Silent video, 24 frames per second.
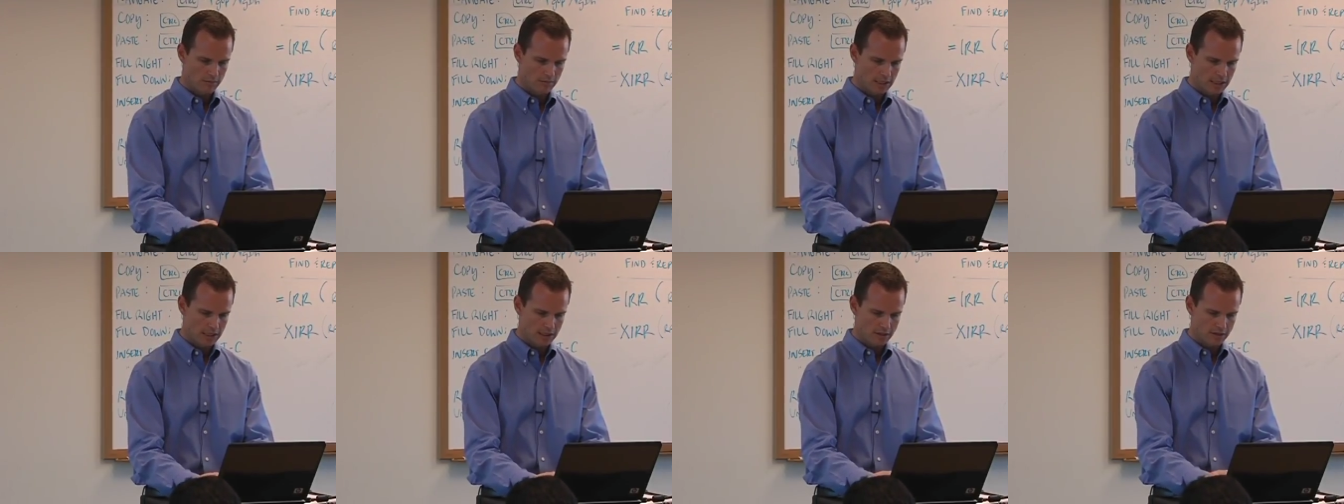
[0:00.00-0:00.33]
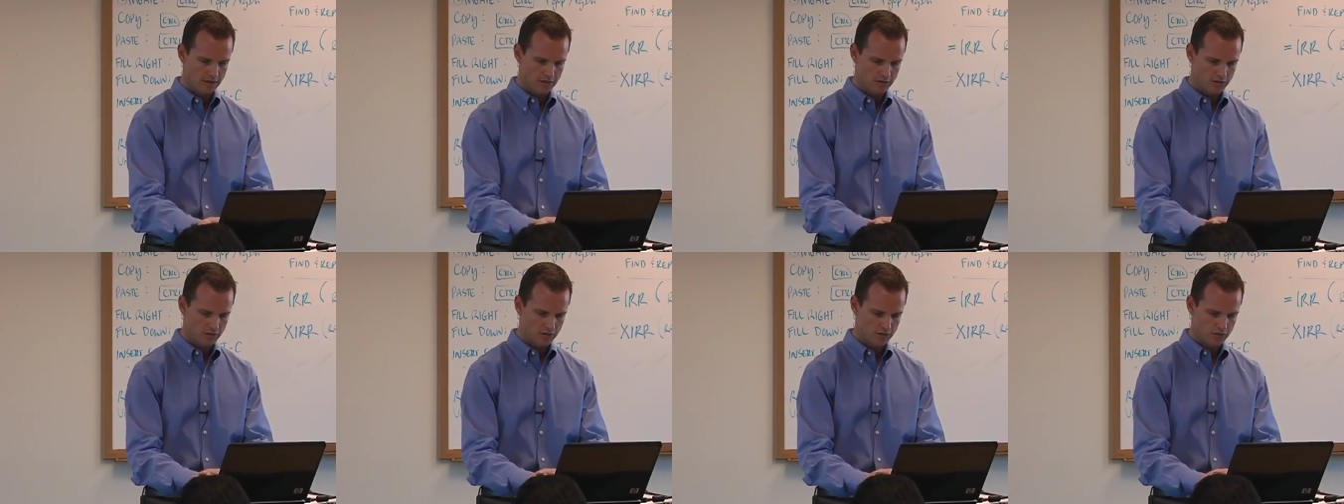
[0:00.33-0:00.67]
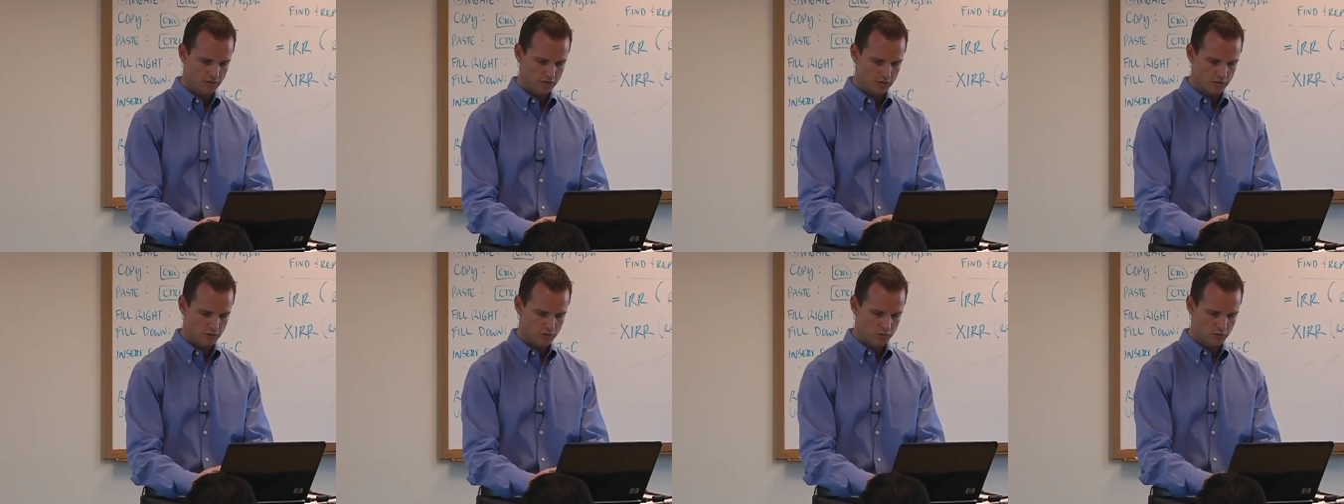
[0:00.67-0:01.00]

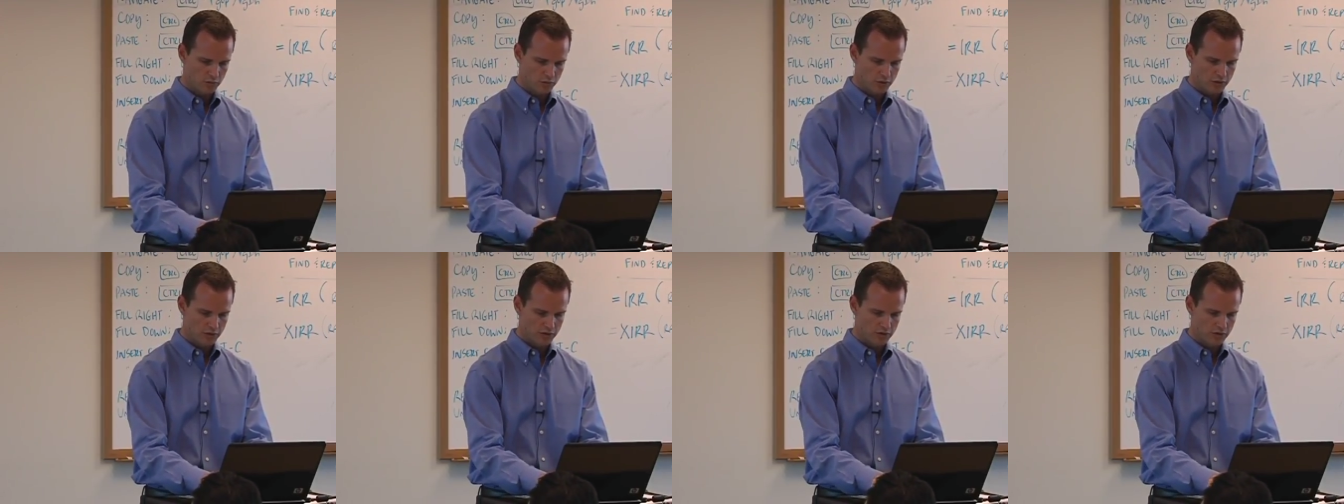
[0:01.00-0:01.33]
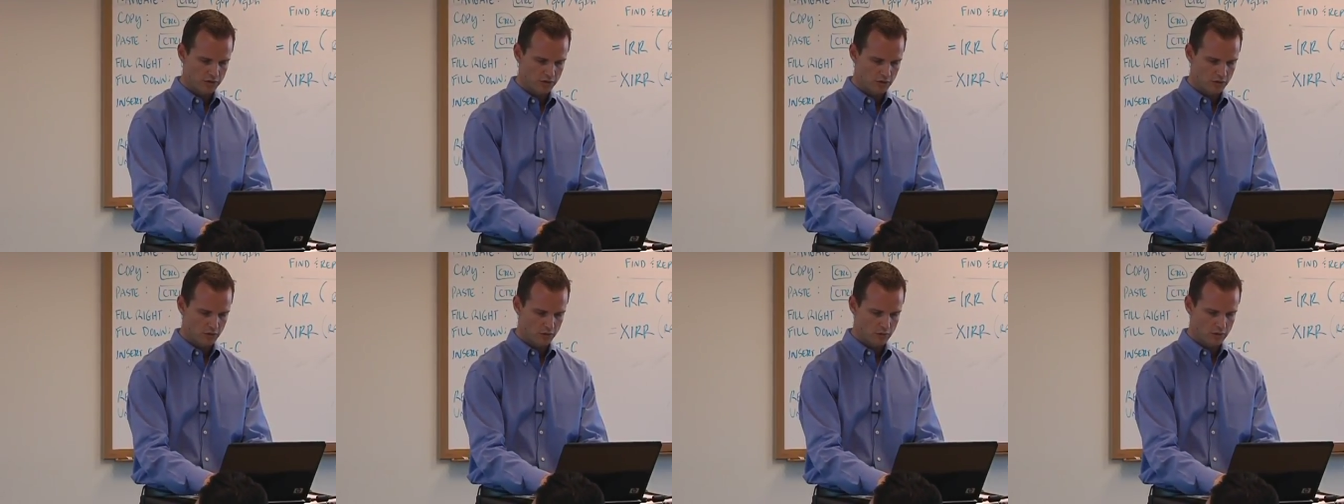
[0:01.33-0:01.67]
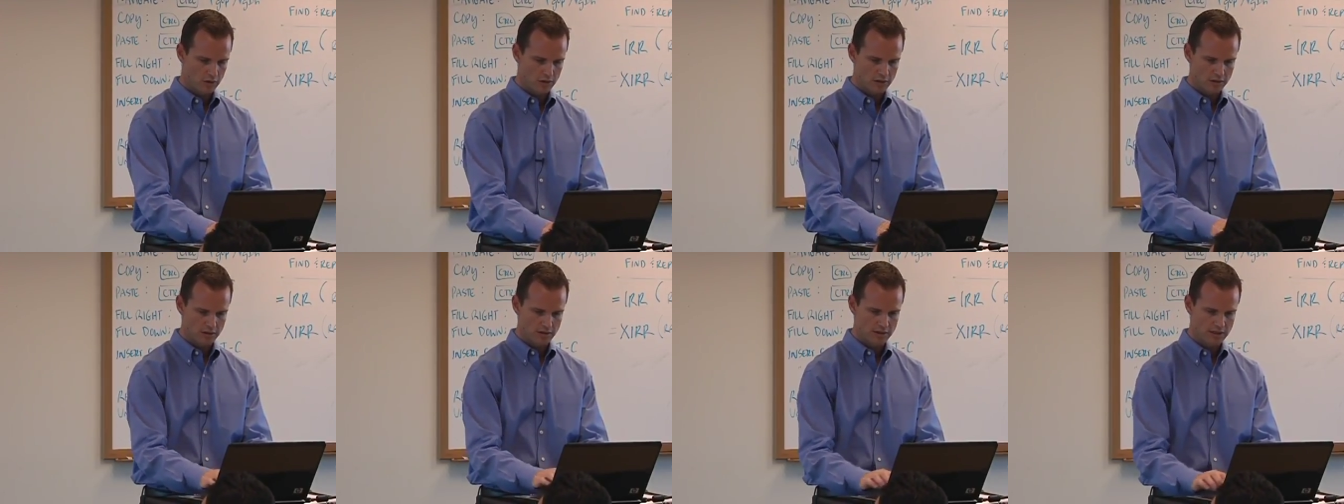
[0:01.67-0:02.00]
minus
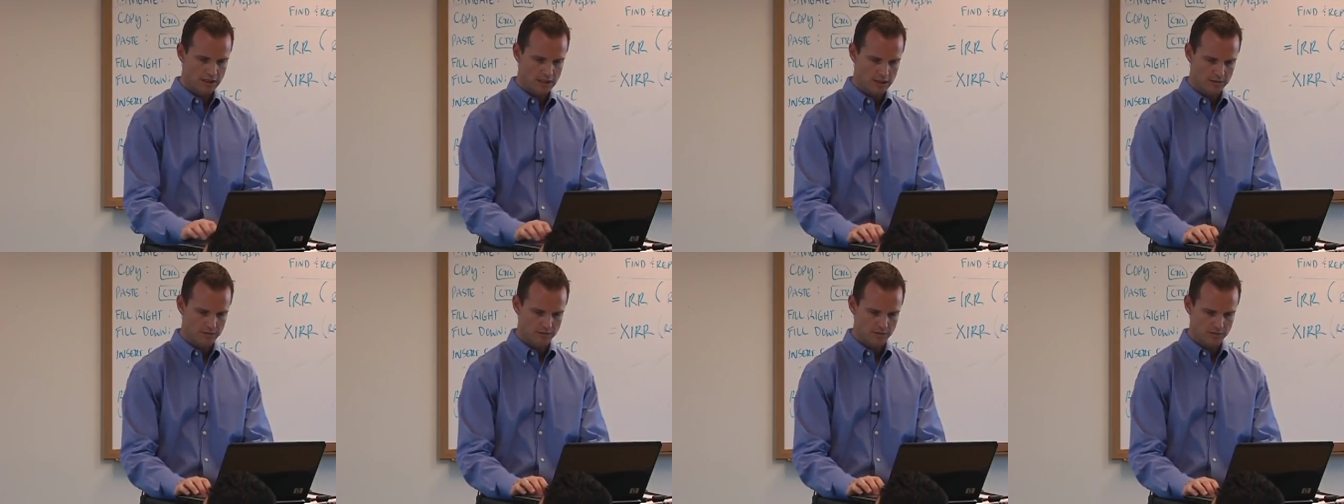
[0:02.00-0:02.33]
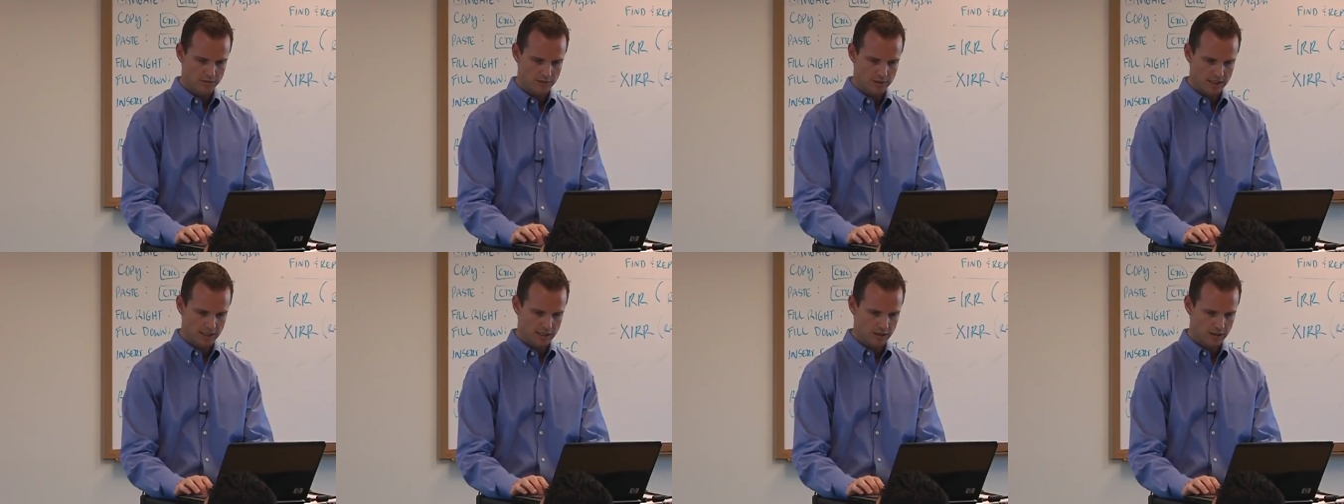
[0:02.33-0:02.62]
0.01 times my